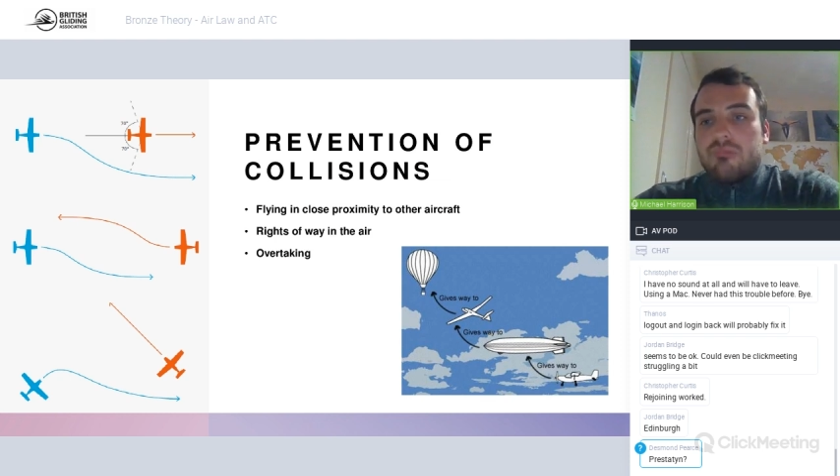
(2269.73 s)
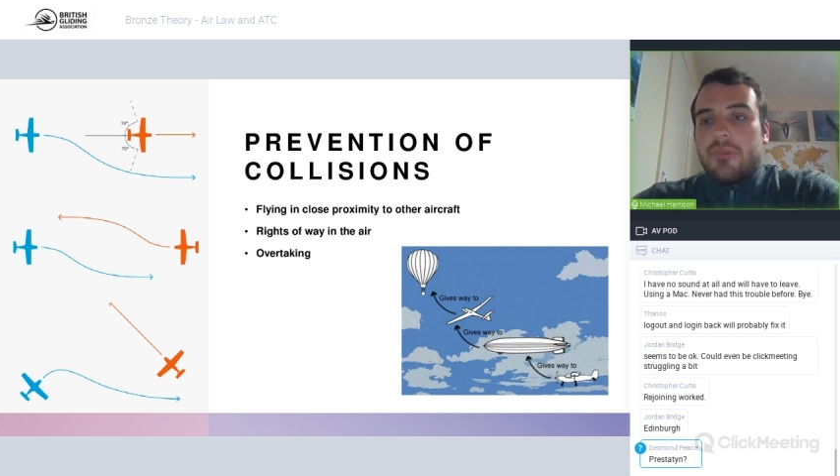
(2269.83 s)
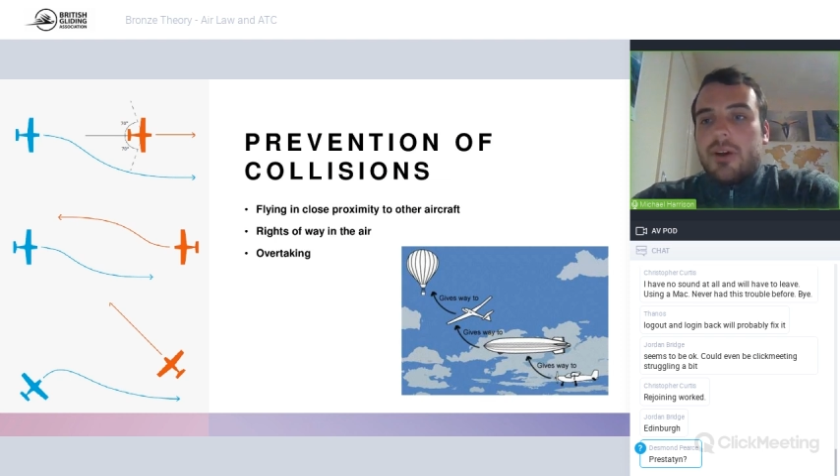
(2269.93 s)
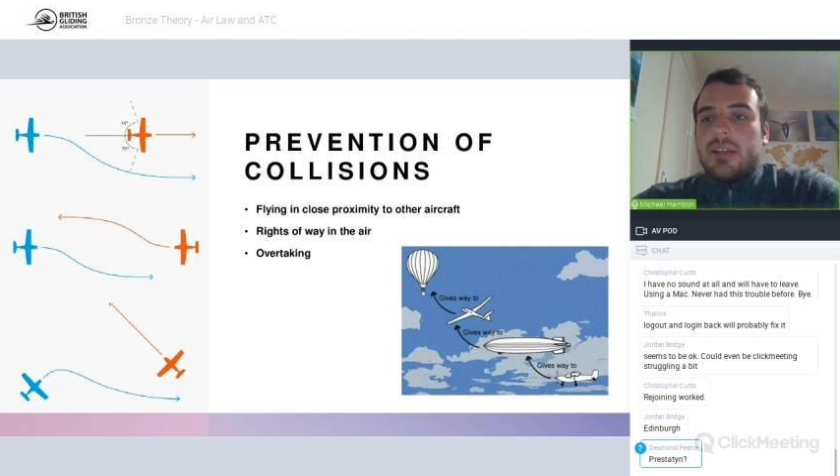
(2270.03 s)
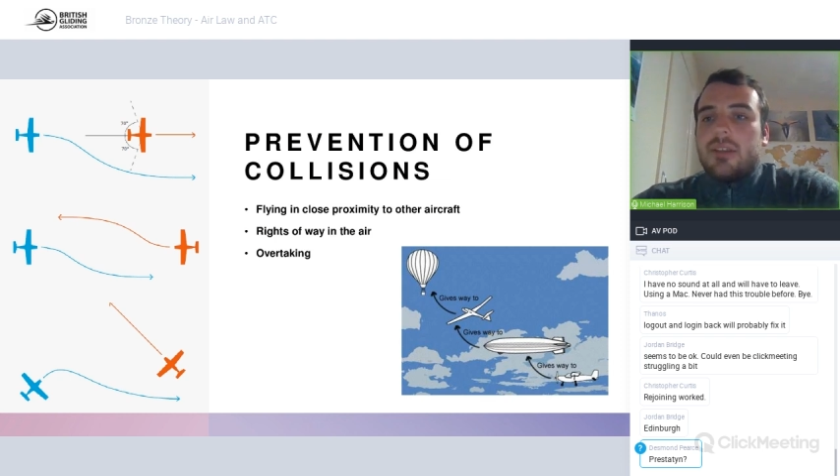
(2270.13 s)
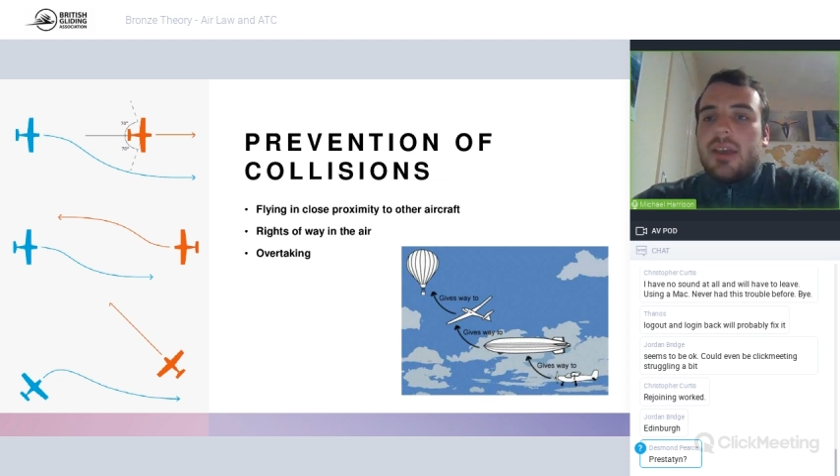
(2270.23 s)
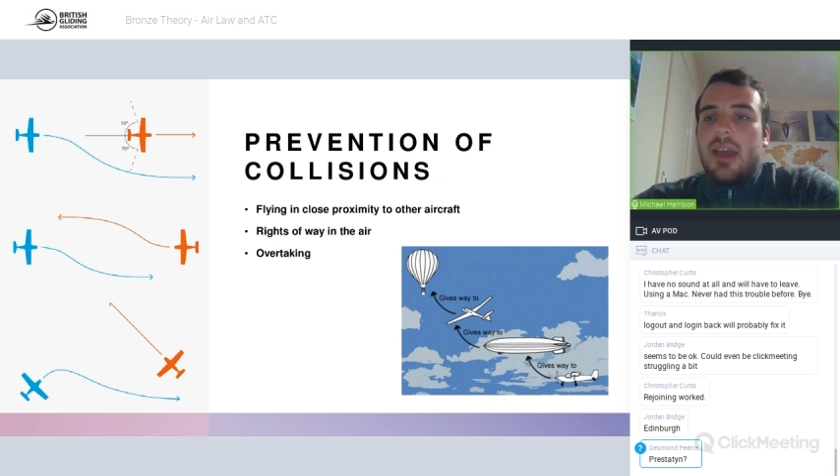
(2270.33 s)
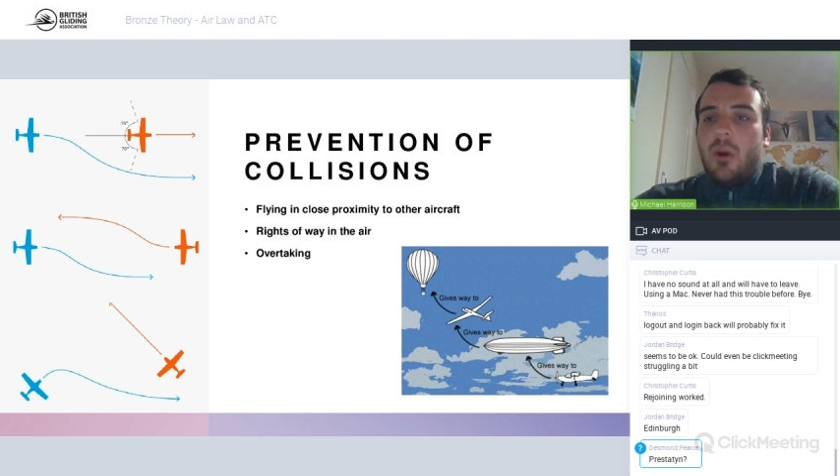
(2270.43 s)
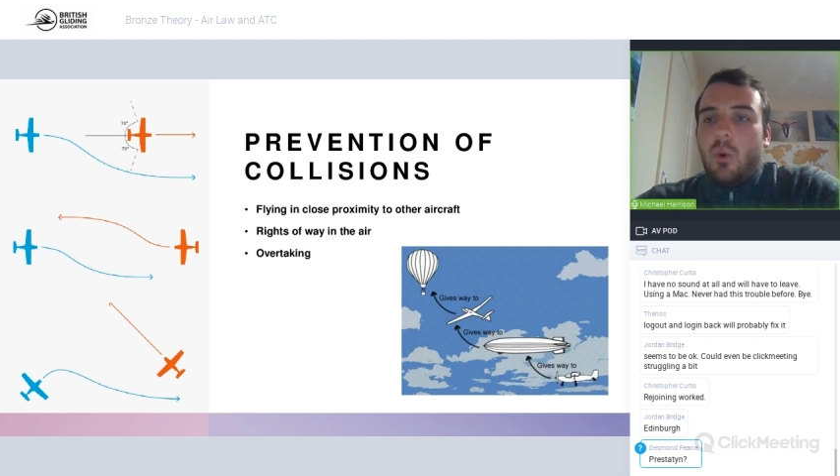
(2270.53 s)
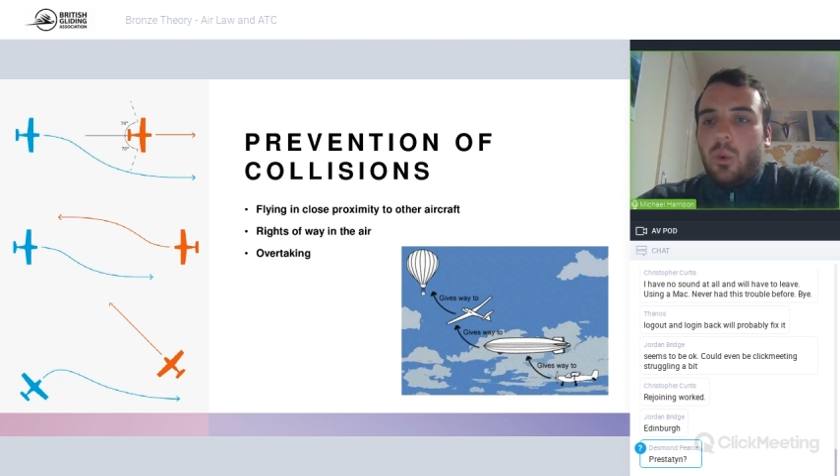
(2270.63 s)

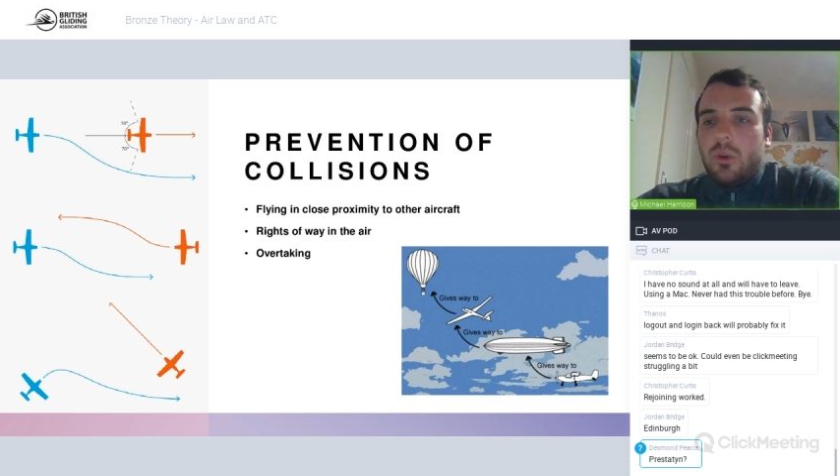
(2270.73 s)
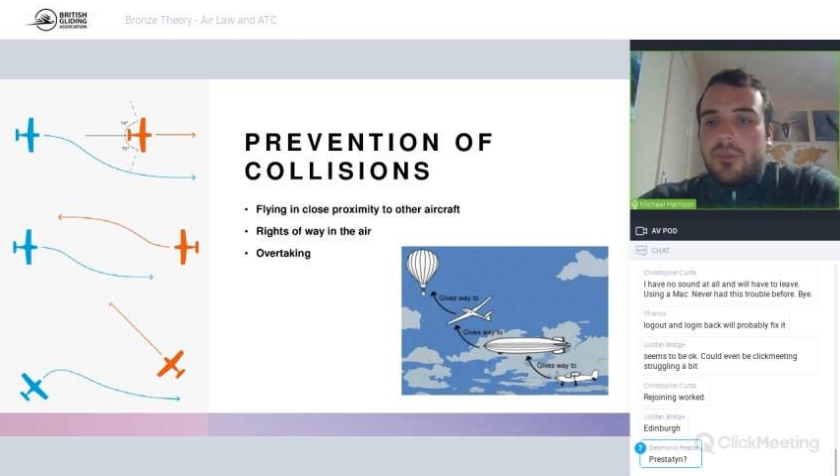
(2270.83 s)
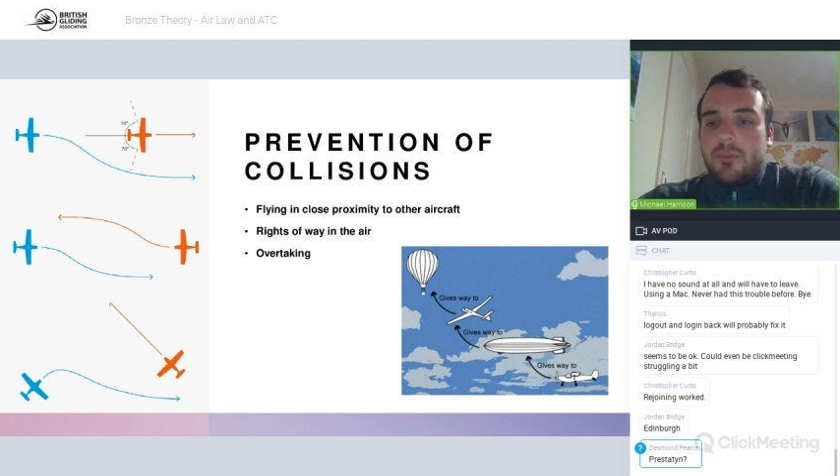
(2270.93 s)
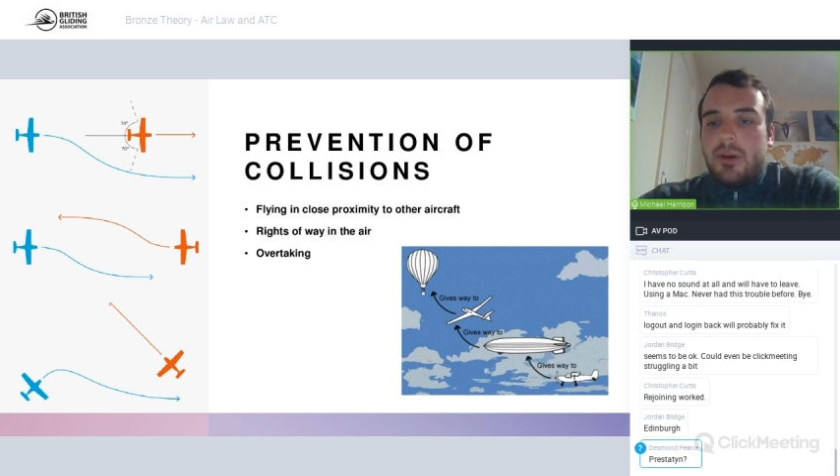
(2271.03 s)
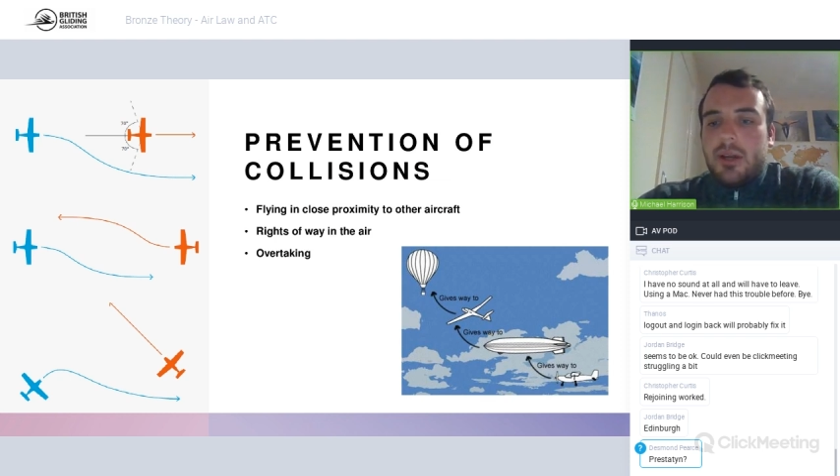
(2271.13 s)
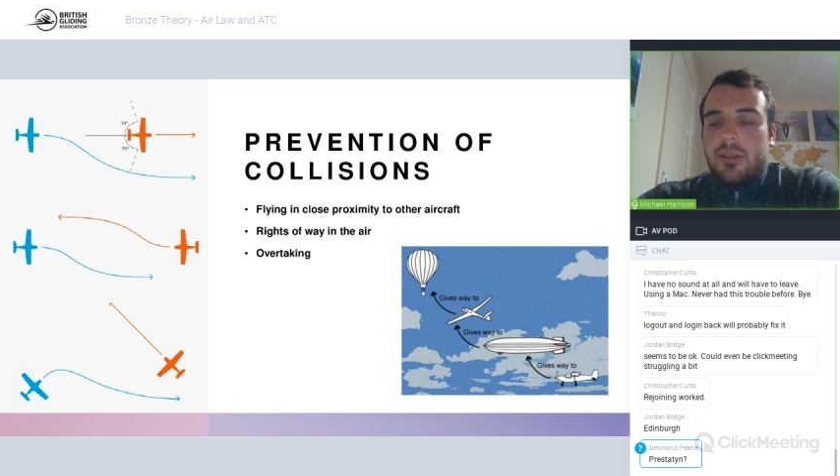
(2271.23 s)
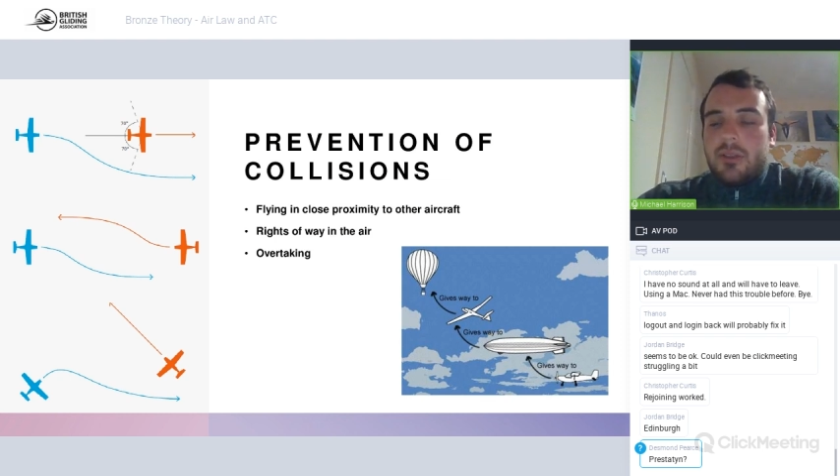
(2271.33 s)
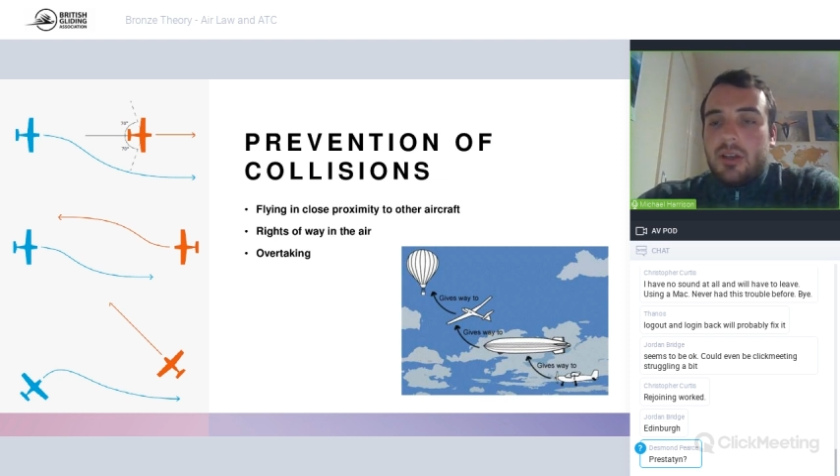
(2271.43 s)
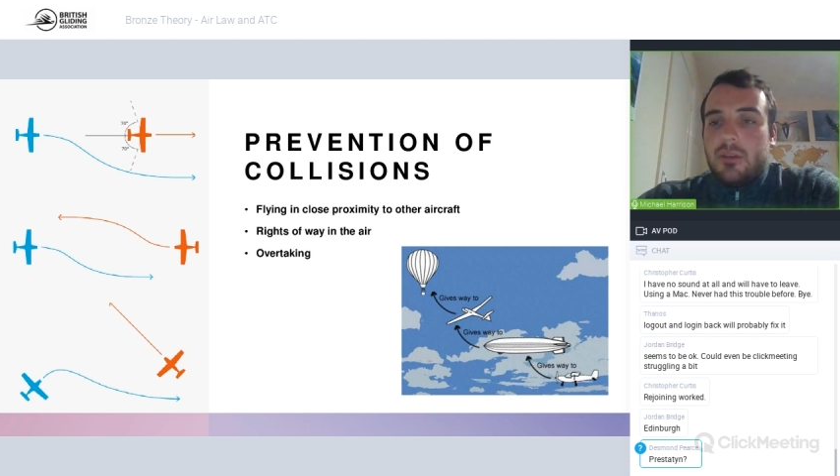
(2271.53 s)
provided all of the pilots